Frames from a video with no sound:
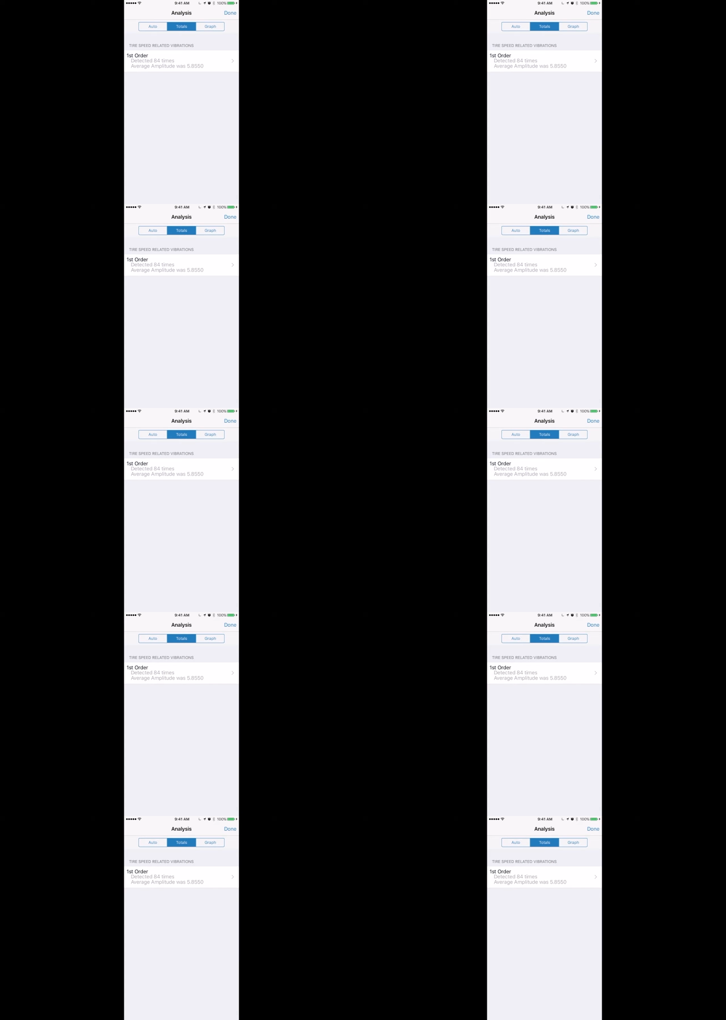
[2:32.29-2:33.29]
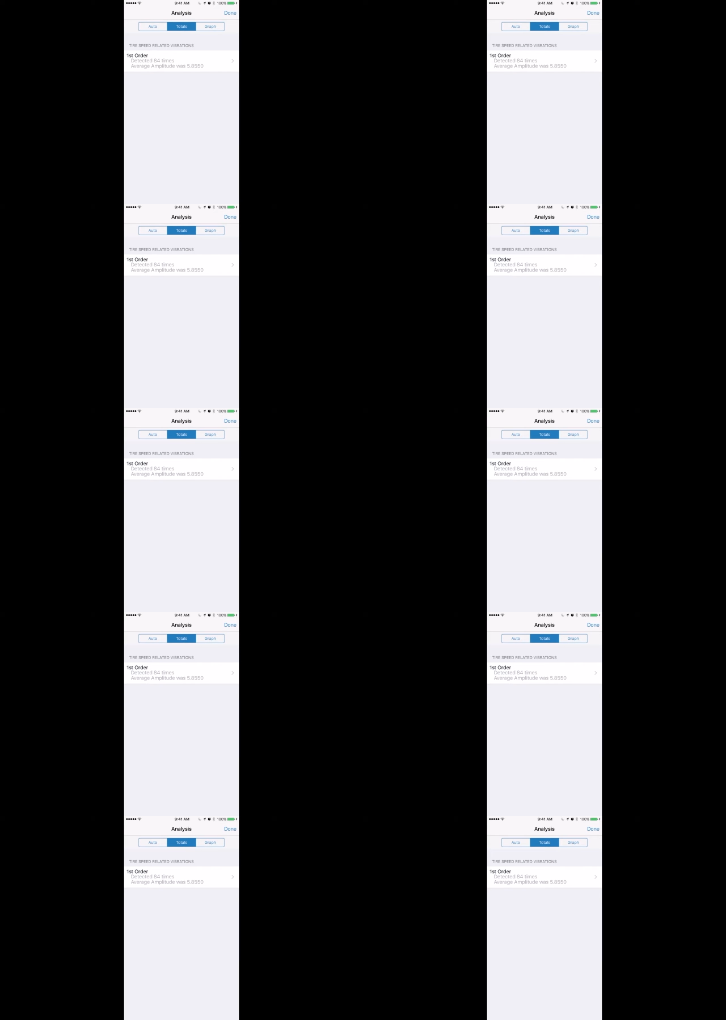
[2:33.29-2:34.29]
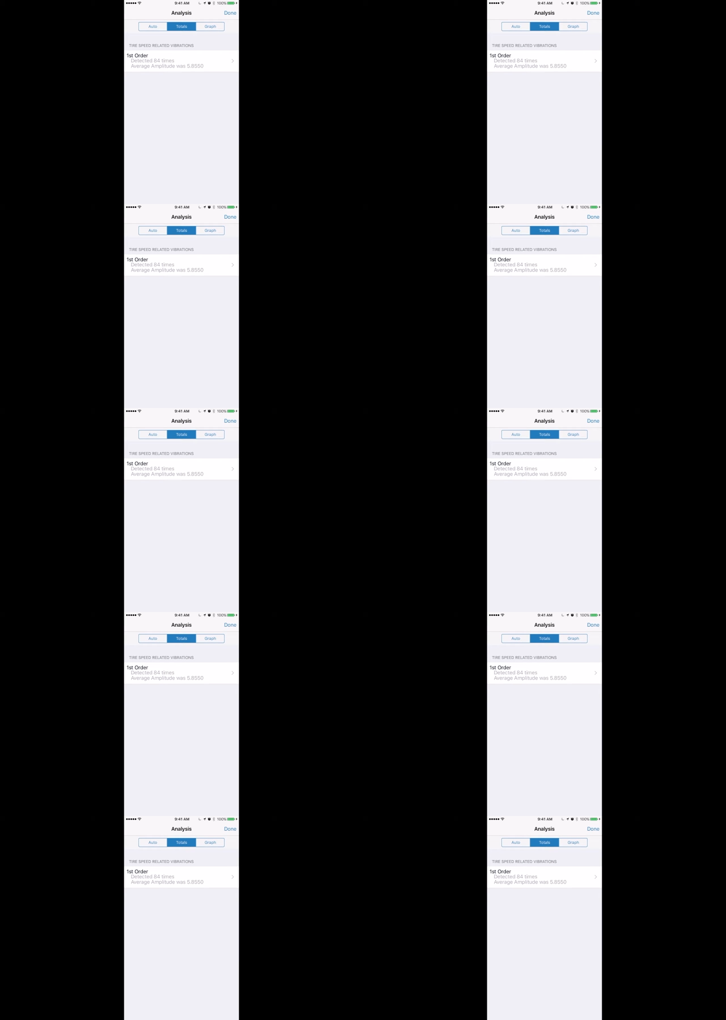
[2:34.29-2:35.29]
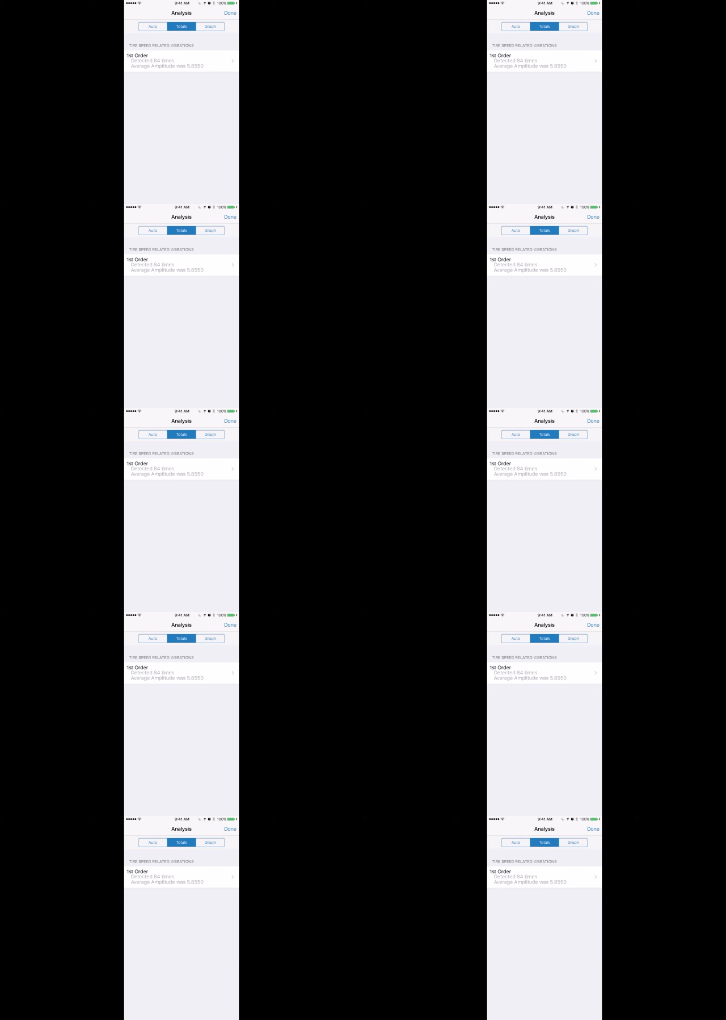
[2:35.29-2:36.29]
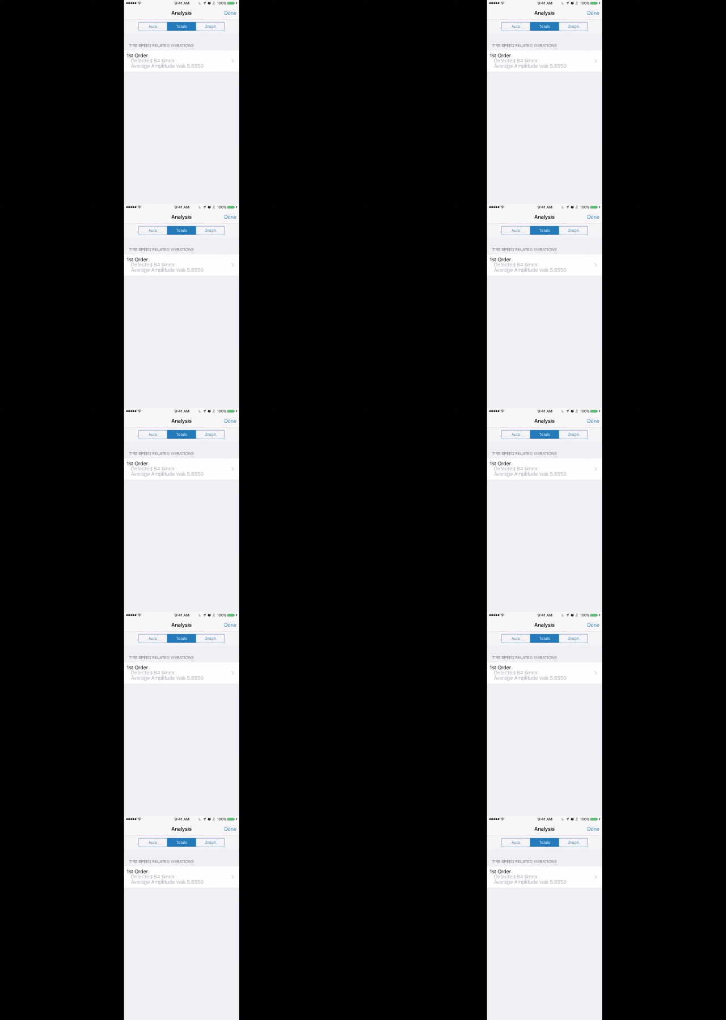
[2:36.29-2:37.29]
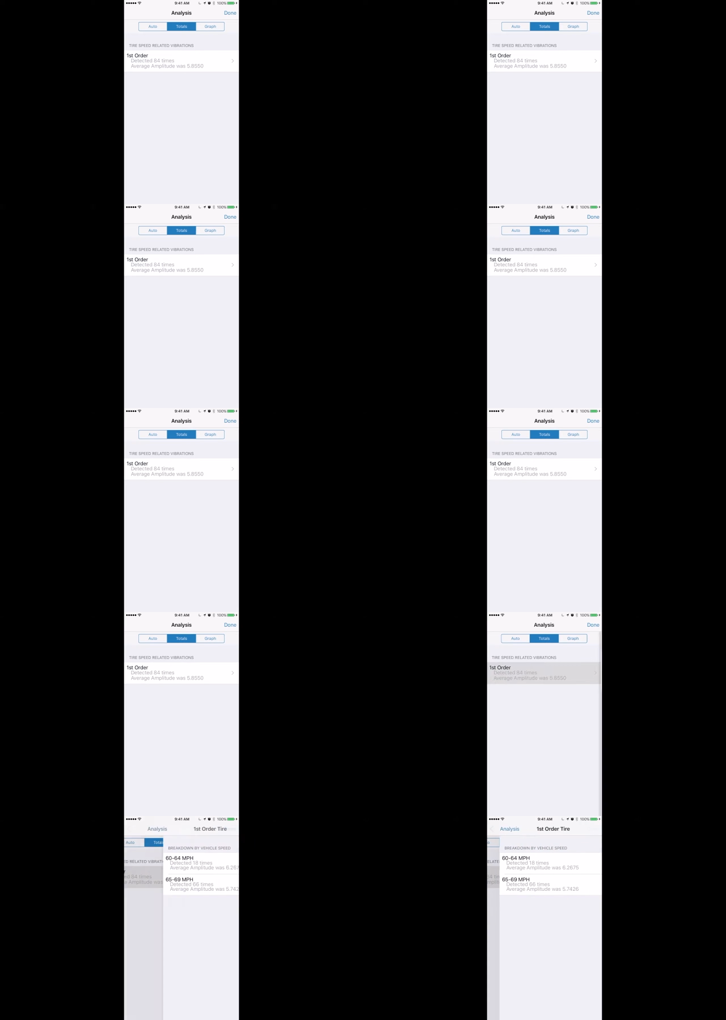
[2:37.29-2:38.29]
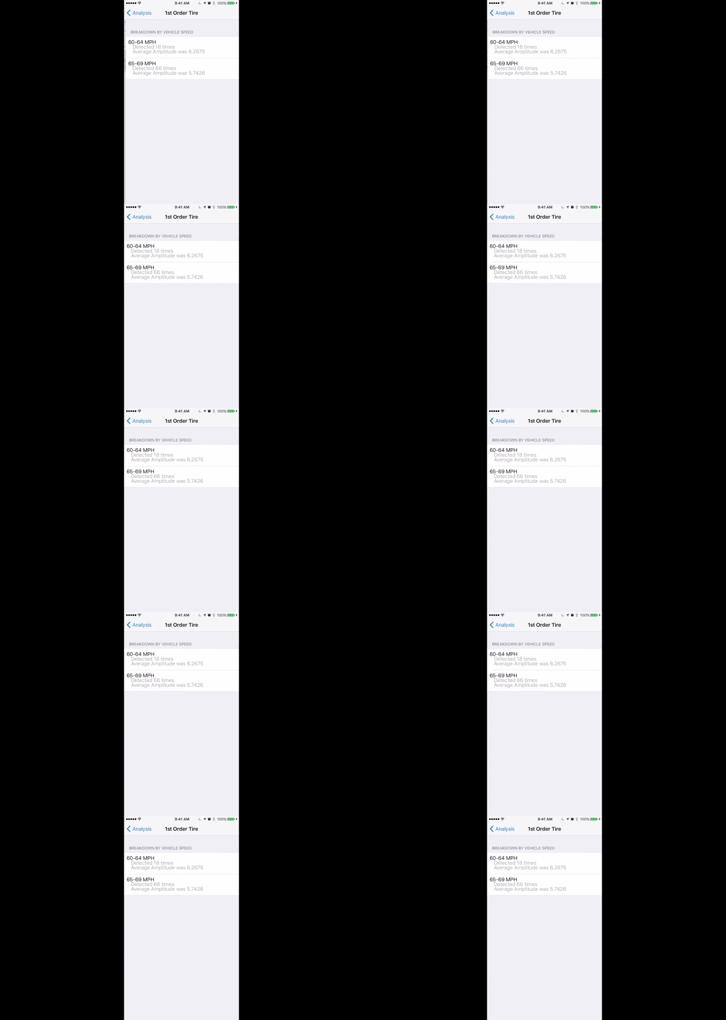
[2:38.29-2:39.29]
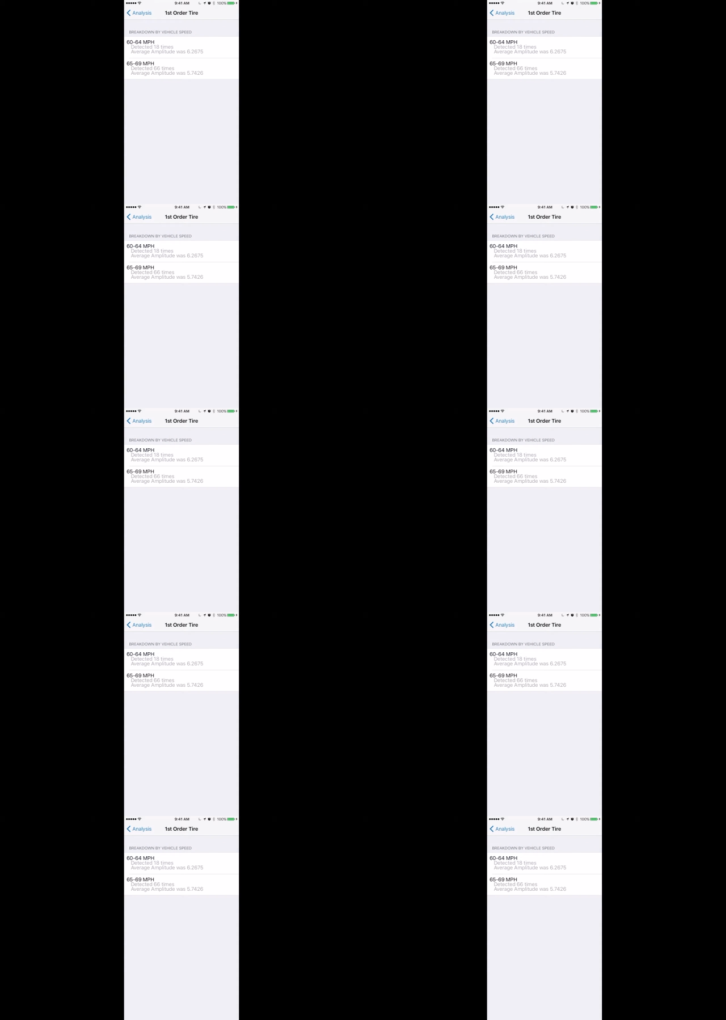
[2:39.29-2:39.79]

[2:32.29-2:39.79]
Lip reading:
Nobody's mouth can be seen.